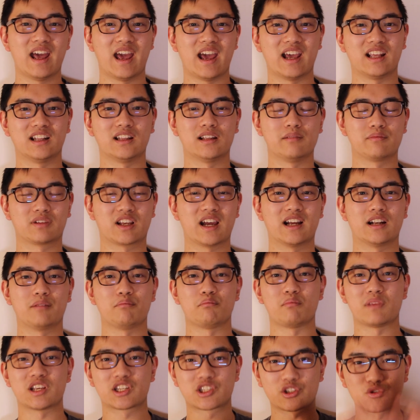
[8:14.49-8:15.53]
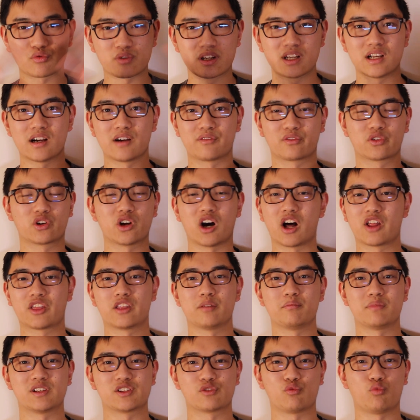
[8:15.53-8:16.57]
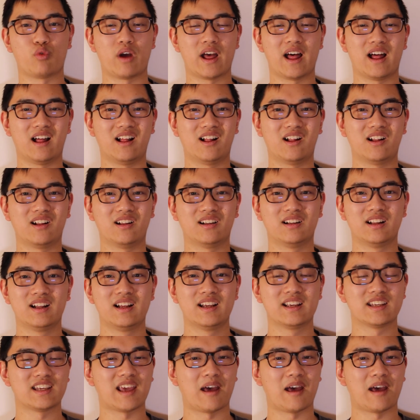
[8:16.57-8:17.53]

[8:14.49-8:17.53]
and the kind of mystery of Gotham as well.